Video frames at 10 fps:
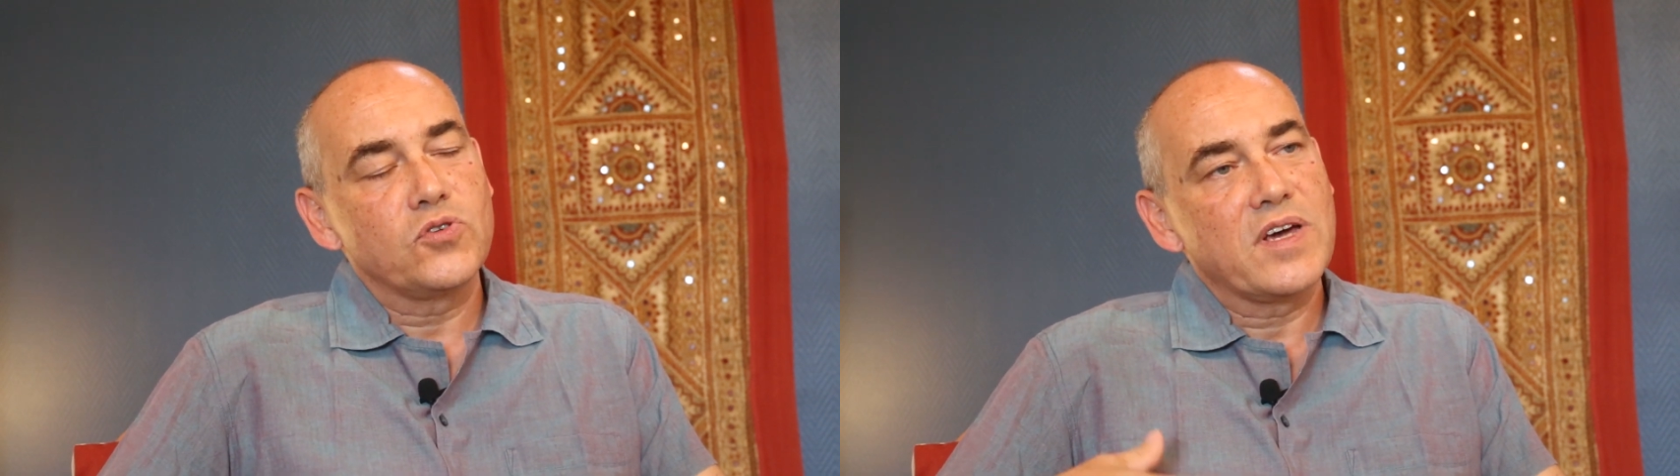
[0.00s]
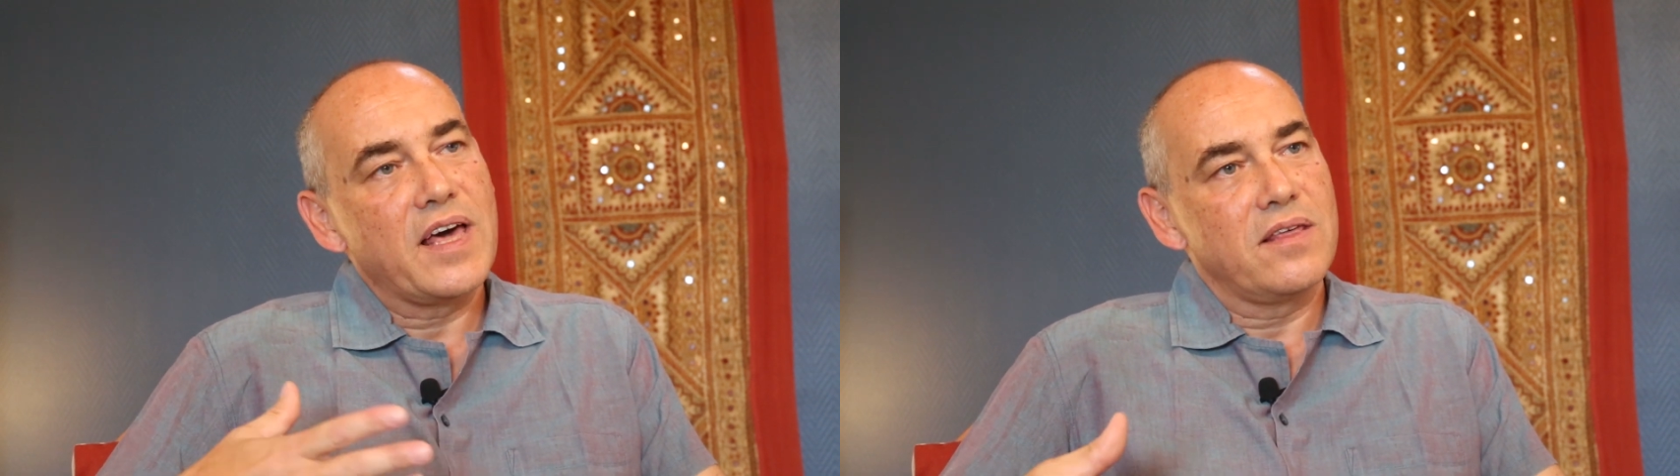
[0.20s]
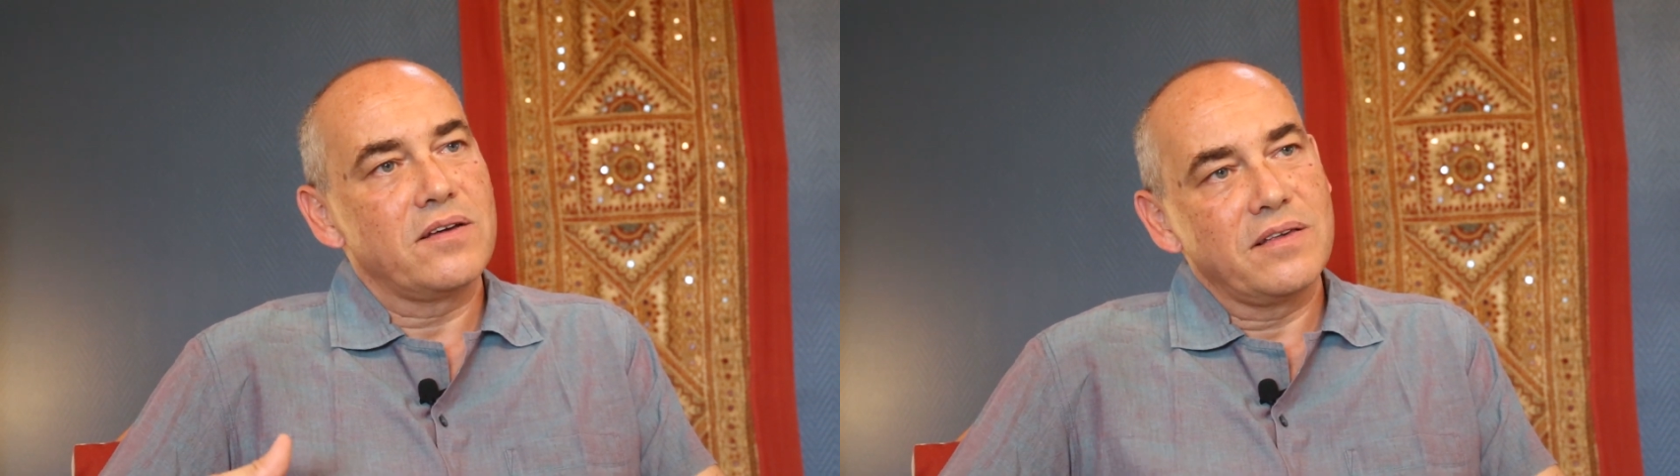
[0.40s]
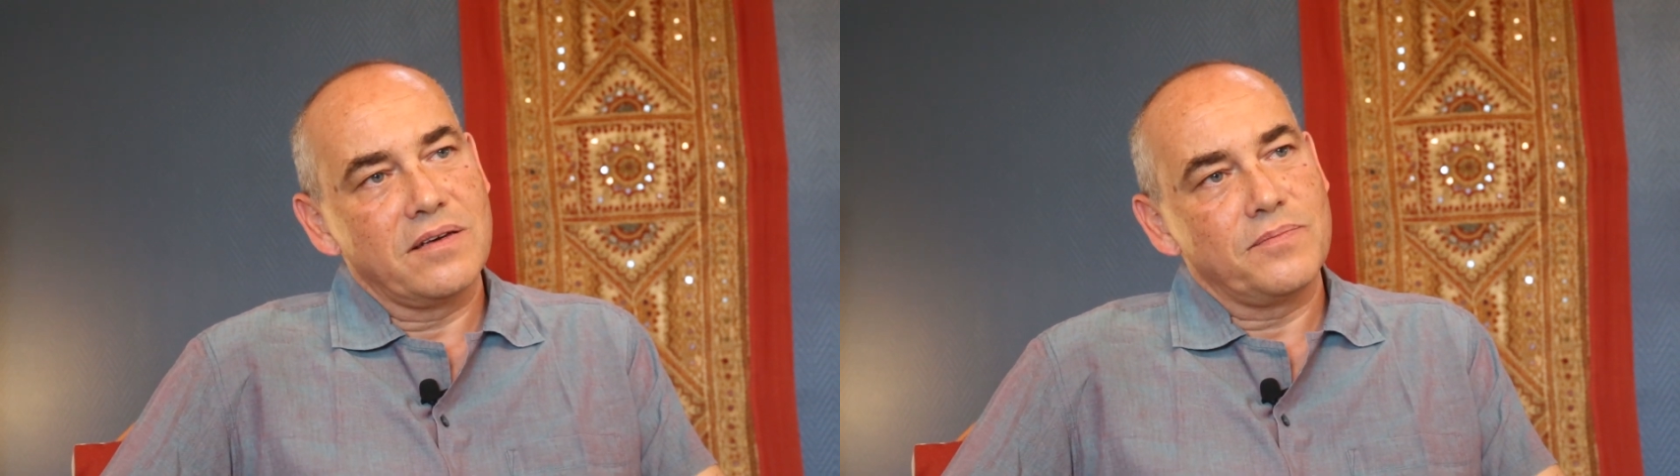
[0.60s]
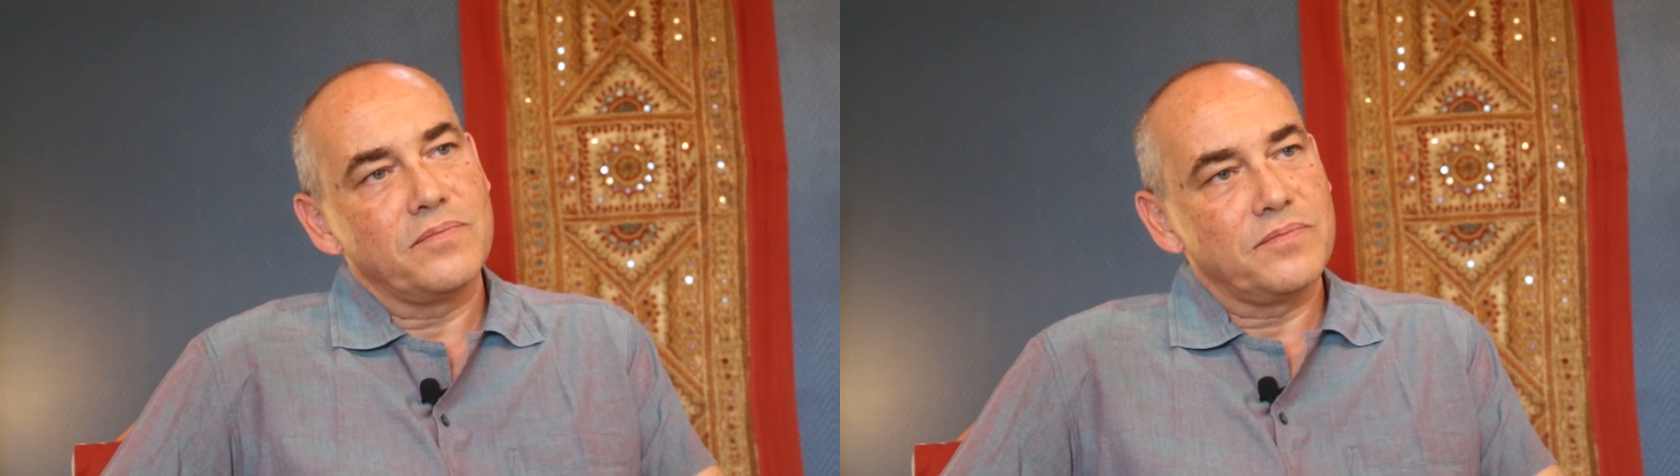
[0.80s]
together
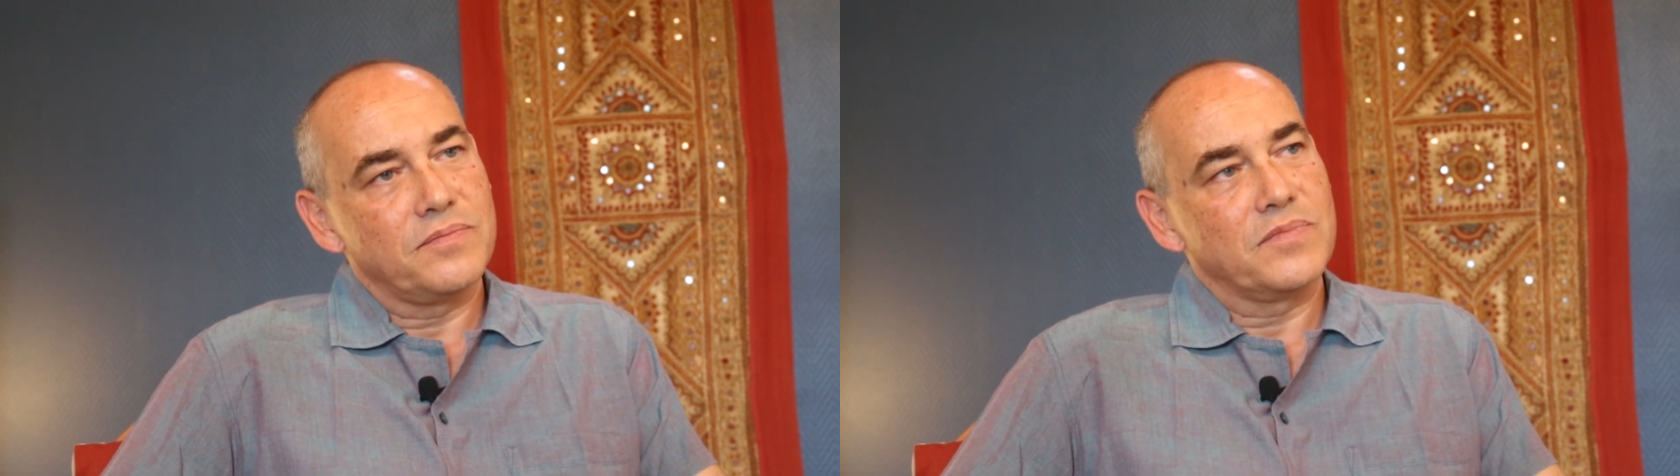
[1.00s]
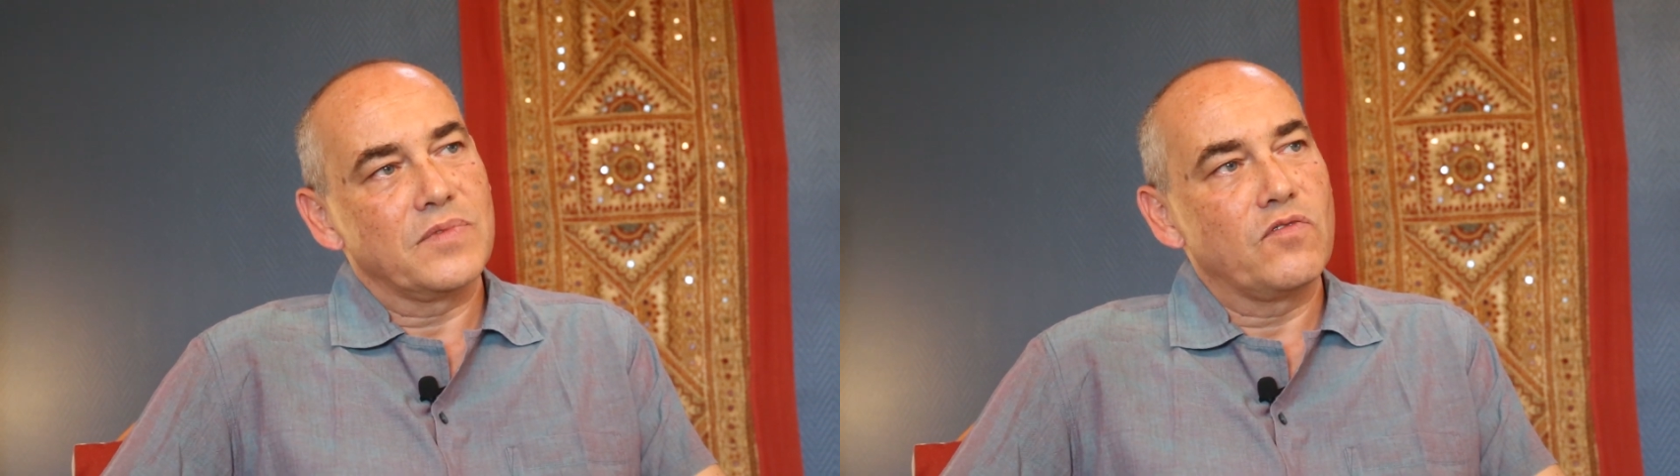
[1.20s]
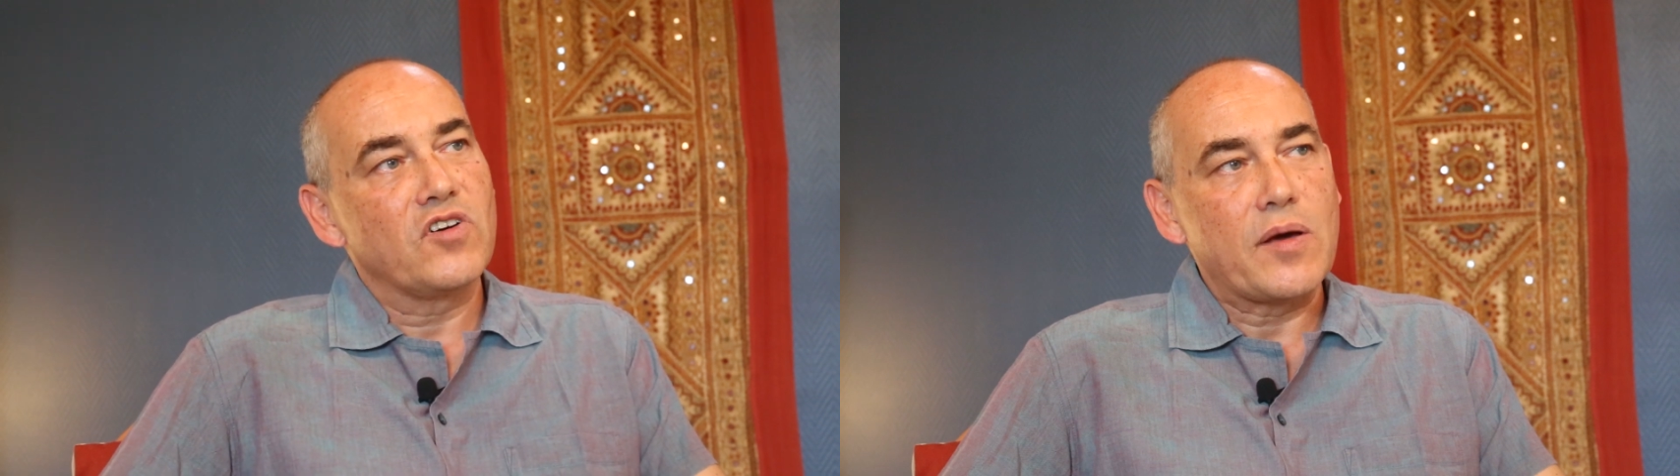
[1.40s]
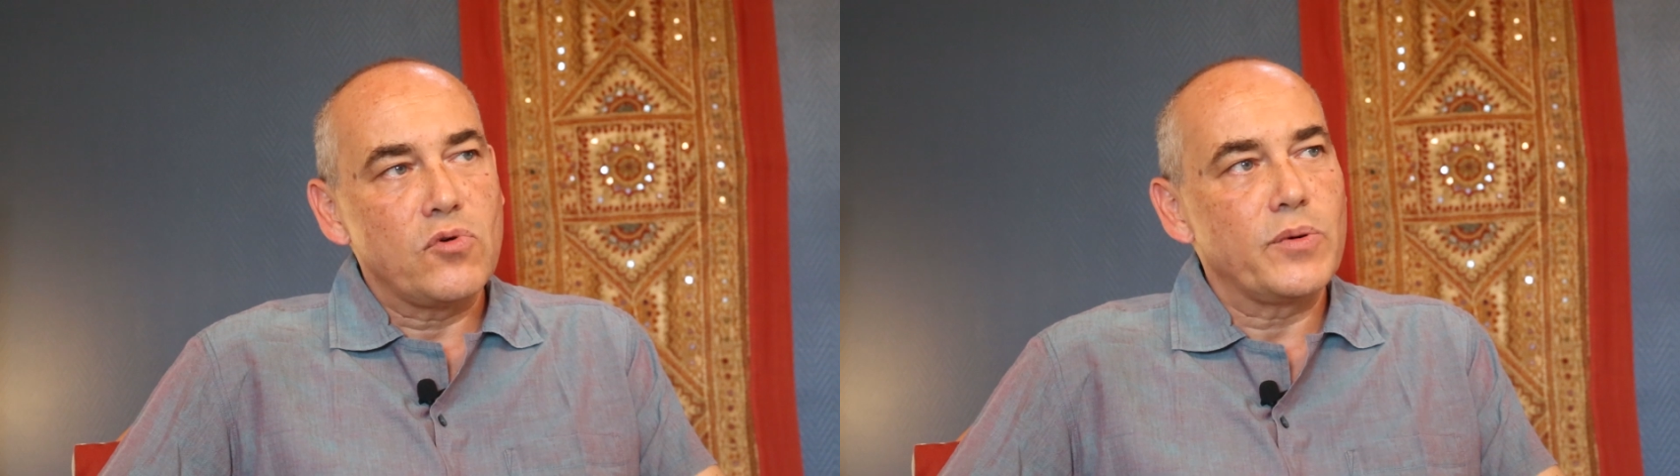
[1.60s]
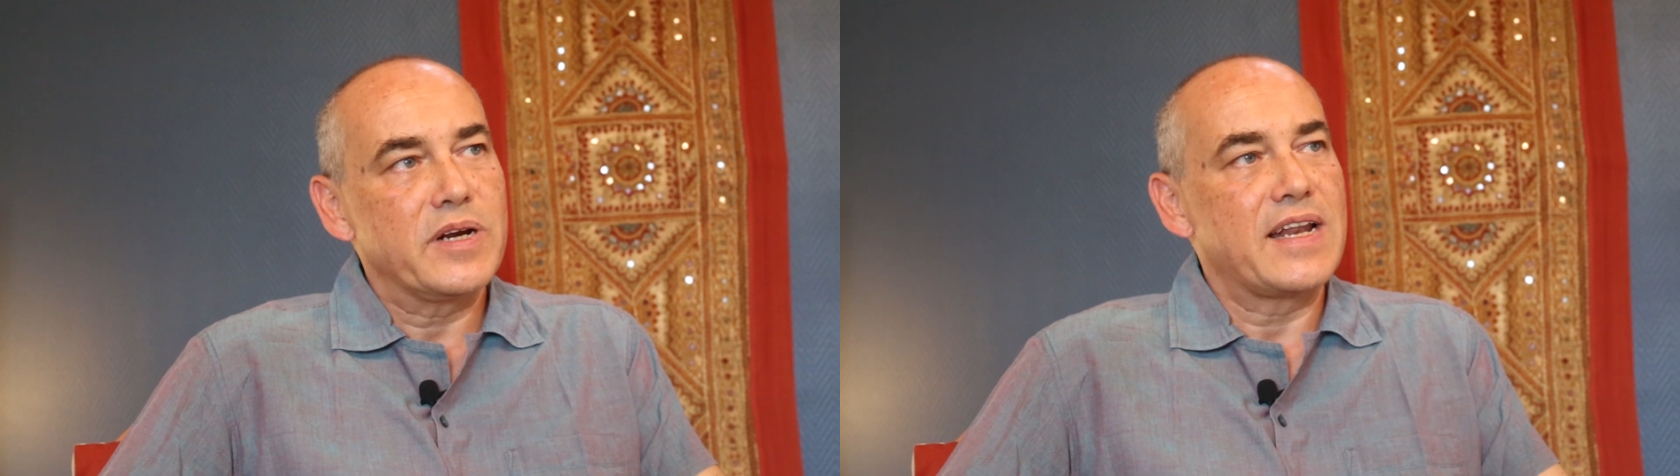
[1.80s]
the vocabulary